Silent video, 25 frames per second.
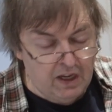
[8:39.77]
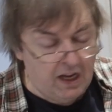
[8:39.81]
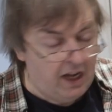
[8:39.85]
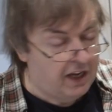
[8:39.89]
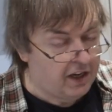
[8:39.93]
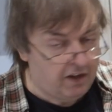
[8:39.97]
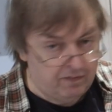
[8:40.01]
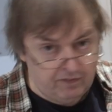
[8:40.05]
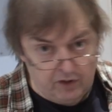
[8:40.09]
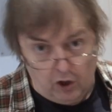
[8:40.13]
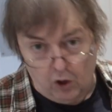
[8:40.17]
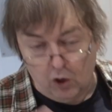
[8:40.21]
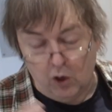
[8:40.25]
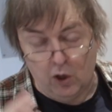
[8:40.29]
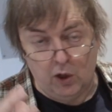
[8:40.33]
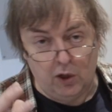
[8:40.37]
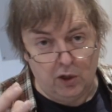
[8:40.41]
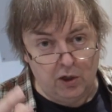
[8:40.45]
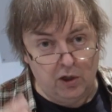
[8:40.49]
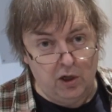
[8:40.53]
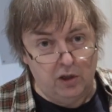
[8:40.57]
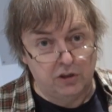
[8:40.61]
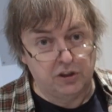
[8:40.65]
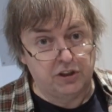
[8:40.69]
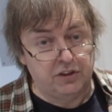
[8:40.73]
And I've got
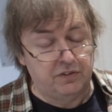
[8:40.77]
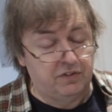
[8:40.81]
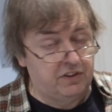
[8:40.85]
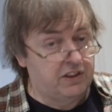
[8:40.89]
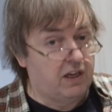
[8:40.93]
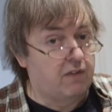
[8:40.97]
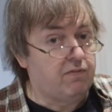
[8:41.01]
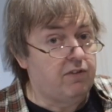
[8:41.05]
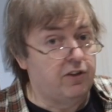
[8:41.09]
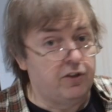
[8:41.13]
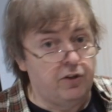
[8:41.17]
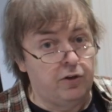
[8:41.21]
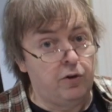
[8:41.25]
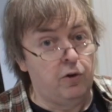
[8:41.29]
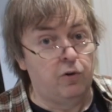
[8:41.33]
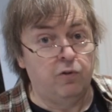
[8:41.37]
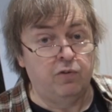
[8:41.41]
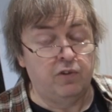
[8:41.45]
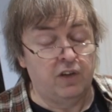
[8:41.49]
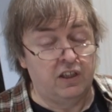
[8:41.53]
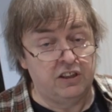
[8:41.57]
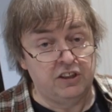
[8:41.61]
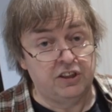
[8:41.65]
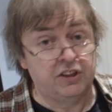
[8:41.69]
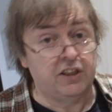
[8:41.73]
lots of stuff on the
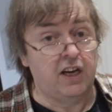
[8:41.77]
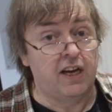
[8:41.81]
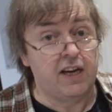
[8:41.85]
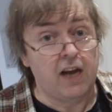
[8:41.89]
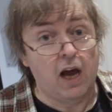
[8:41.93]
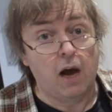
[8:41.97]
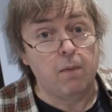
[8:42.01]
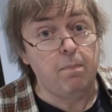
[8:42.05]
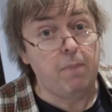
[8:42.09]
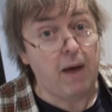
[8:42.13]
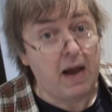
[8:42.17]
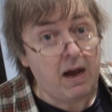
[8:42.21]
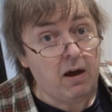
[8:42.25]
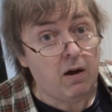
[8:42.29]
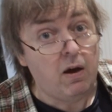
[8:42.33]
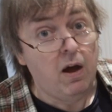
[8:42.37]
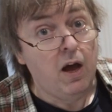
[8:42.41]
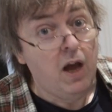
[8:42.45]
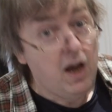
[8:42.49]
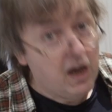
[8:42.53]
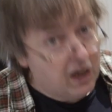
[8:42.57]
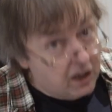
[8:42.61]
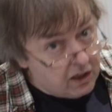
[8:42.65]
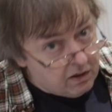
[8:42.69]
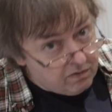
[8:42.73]
Norflight site about
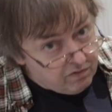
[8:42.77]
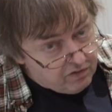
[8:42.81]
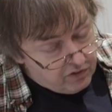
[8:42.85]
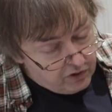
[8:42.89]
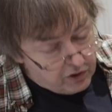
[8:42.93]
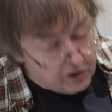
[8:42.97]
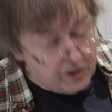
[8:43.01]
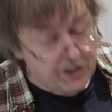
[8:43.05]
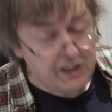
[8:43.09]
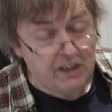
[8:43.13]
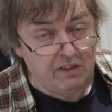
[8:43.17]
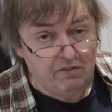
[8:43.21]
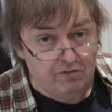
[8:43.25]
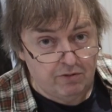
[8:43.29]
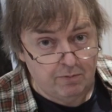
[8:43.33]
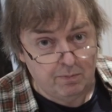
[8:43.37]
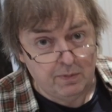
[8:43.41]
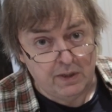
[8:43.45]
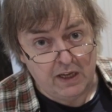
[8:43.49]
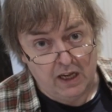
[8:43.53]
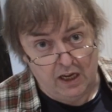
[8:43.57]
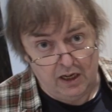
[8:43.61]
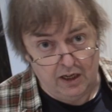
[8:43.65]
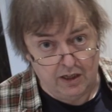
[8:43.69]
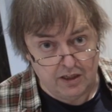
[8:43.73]
converting
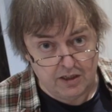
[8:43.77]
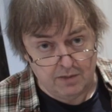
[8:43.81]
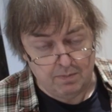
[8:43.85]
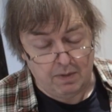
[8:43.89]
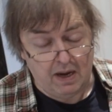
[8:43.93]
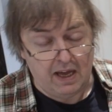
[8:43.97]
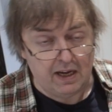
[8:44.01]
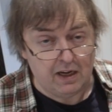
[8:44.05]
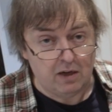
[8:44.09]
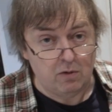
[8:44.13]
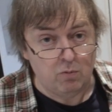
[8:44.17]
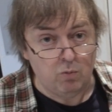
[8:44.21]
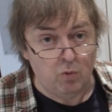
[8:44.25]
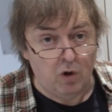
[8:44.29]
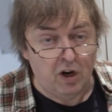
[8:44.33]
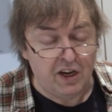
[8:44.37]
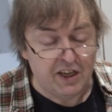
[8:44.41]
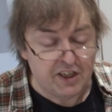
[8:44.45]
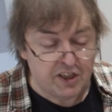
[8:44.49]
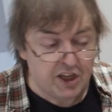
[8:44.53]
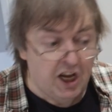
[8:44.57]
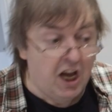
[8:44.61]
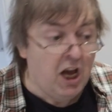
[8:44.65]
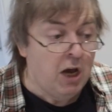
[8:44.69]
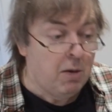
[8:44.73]
from colour to black and
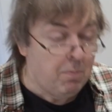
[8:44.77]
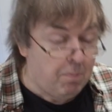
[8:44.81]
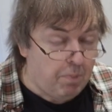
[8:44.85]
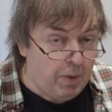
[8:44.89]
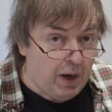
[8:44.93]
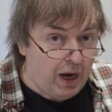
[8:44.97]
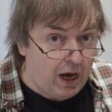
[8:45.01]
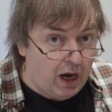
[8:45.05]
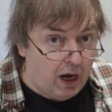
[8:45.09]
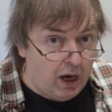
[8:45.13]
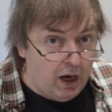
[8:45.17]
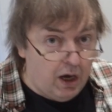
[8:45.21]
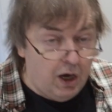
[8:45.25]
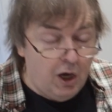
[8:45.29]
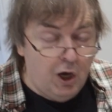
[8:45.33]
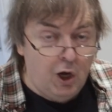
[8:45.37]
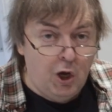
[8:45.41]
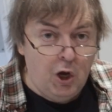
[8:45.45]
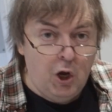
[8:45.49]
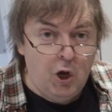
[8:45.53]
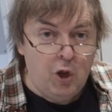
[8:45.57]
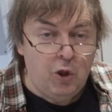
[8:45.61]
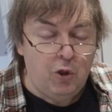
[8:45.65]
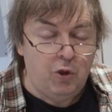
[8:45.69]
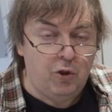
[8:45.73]
white. But
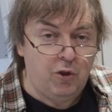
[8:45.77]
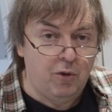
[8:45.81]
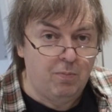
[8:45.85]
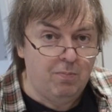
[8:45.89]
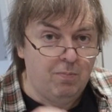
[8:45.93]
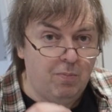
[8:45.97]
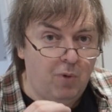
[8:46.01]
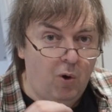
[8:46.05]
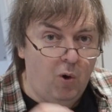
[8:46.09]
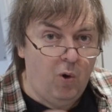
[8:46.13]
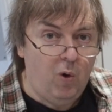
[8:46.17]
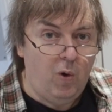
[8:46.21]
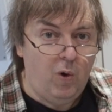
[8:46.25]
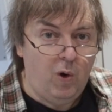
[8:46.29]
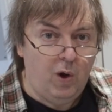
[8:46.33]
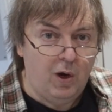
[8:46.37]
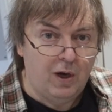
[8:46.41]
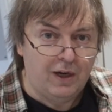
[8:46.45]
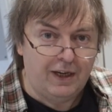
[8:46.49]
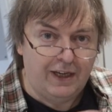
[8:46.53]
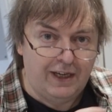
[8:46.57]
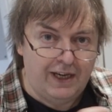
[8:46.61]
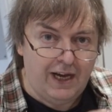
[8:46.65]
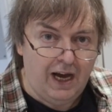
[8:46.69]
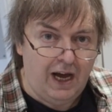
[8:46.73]
the
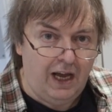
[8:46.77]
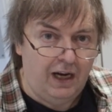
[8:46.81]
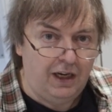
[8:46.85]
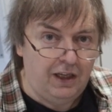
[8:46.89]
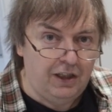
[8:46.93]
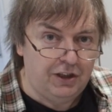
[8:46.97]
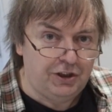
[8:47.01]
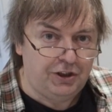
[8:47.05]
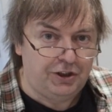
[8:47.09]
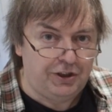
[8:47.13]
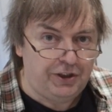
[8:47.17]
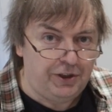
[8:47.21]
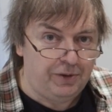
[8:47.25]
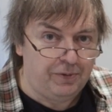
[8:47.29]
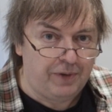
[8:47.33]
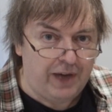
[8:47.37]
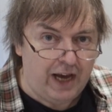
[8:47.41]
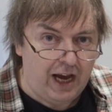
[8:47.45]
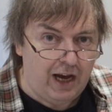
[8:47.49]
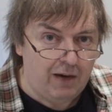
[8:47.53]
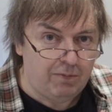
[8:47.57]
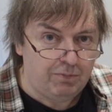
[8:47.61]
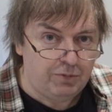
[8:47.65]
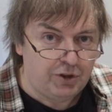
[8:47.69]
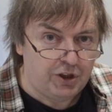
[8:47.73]
more colours you
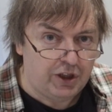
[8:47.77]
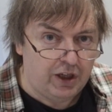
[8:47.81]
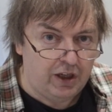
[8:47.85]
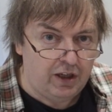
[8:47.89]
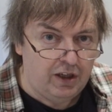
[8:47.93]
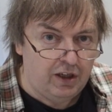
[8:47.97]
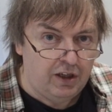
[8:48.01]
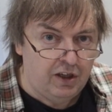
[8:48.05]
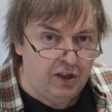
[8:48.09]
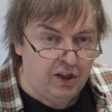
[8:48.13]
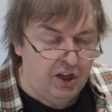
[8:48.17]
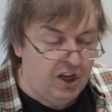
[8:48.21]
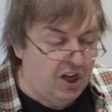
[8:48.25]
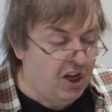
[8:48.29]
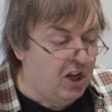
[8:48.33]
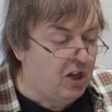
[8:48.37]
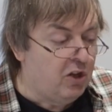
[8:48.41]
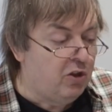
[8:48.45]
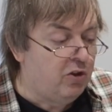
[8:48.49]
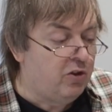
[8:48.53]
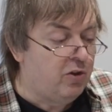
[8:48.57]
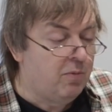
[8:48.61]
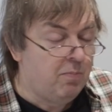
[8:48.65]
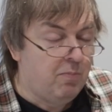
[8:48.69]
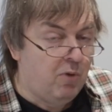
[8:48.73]
capture,
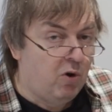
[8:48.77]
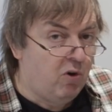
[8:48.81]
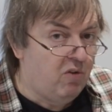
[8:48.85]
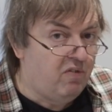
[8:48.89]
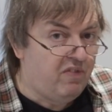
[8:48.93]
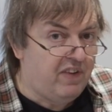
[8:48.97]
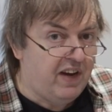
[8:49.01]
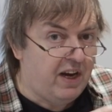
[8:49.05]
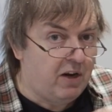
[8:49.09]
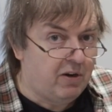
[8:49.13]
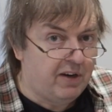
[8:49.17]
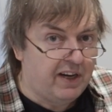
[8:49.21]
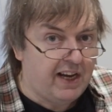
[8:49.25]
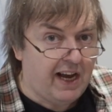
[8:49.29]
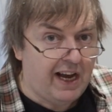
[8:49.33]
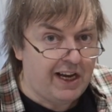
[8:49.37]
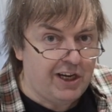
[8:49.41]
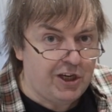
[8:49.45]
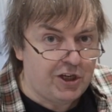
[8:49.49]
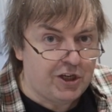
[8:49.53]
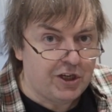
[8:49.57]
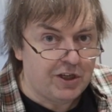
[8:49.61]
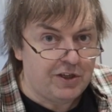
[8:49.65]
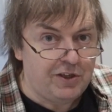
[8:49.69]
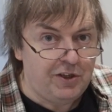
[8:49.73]
the more
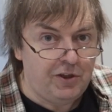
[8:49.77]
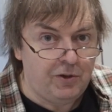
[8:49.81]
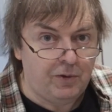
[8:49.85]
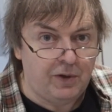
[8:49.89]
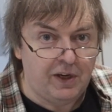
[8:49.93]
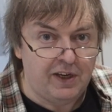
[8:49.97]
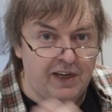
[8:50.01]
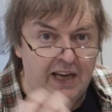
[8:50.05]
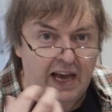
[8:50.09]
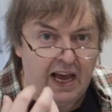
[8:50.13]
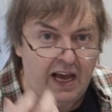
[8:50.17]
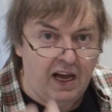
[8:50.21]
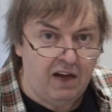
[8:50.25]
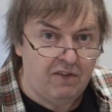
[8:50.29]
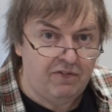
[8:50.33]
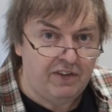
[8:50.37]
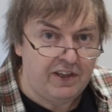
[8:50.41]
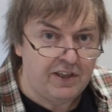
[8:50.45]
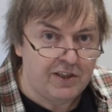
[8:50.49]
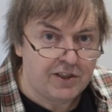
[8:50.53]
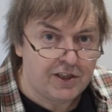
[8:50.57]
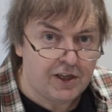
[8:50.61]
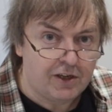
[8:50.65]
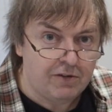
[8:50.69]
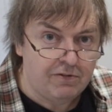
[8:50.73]
variation you can have
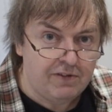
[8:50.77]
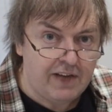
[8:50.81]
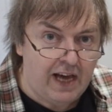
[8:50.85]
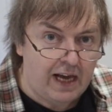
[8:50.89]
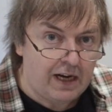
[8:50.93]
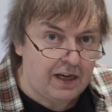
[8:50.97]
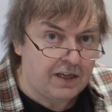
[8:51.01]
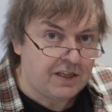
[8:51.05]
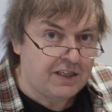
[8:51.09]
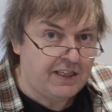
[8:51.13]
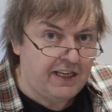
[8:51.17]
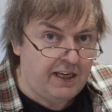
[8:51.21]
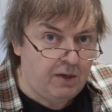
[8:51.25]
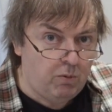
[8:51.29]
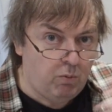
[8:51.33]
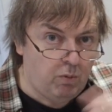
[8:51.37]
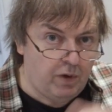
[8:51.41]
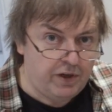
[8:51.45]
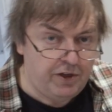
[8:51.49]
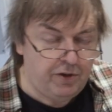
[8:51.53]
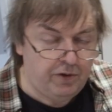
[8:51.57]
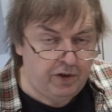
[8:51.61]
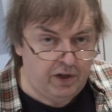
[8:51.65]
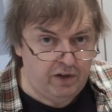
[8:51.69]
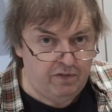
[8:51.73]
in tonality
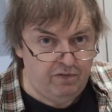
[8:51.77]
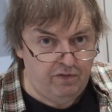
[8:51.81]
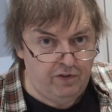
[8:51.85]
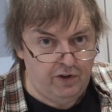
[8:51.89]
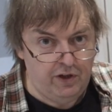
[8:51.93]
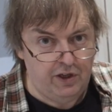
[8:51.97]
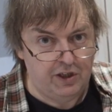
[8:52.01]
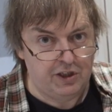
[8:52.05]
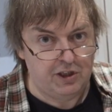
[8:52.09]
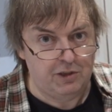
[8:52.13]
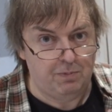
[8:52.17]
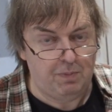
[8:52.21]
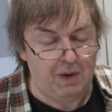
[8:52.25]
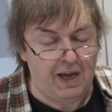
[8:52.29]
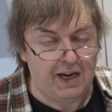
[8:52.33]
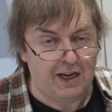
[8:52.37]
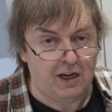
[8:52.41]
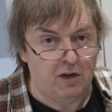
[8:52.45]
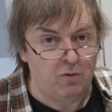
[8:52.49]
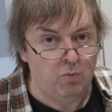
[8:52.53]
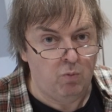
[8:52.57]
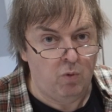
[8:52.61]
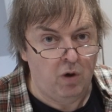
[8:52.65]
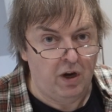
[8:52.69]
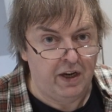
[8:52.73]
when you convert to
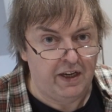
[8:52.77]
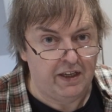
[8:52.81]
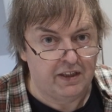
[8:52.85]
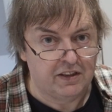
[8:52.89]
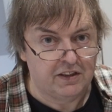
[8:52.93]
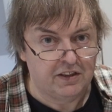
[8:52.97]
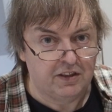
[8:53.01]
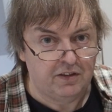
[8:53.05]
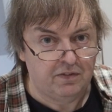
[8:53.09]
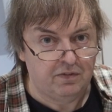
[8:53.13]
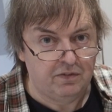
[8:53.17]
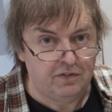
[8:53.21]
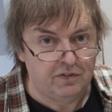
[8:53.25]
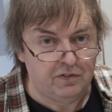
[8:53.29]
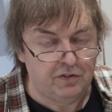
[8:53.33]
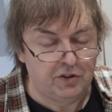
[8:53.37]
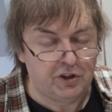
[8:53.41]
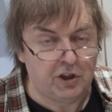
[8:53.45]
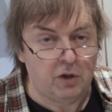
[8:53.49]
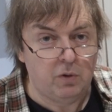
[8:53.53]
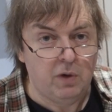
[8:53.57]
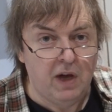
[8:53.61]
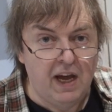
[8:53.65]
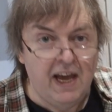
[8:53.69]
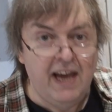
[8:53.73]
black and white.
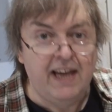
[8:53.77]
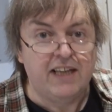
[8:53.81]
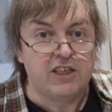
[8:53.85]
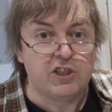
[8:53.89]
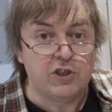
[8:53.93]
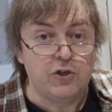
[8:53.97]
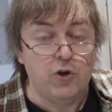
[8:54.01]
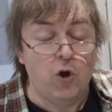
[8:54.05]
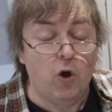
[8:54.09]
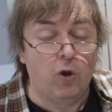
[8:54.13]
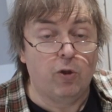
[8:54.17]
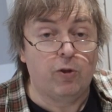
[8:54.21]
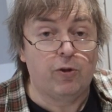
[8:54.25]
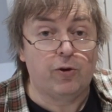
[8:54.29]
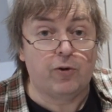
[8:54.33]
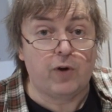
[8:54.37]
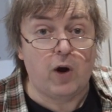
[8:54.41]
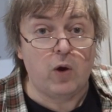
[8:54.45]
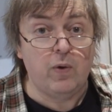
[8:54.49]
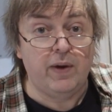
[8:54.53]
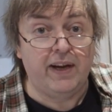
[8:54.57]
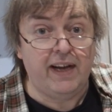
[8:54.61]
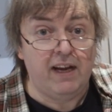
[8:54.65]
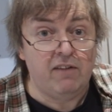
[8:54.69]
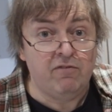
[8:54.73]
So it's not
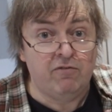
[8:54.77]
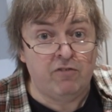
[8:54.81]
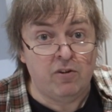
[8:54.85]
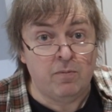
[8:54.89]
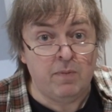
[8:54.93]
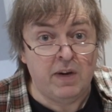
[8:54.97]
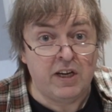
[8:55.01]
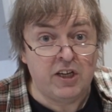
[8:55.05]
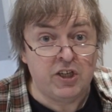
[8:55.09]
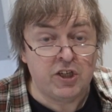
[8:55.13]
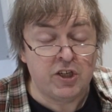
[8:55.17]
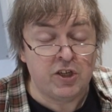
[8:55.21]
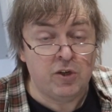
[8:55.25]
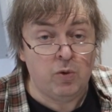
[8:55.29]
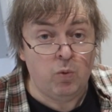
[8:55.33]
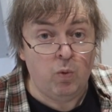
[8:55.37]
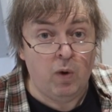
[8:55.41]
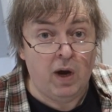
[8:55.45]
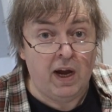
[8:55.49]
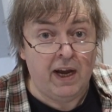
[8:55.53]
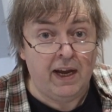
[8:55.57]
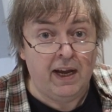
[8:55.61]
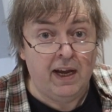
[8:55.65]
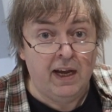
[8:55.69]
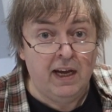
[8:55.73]
throwing information
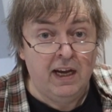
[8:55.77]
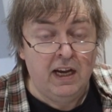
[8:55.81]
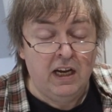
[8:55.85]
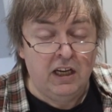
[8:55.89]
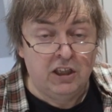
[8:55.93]
away.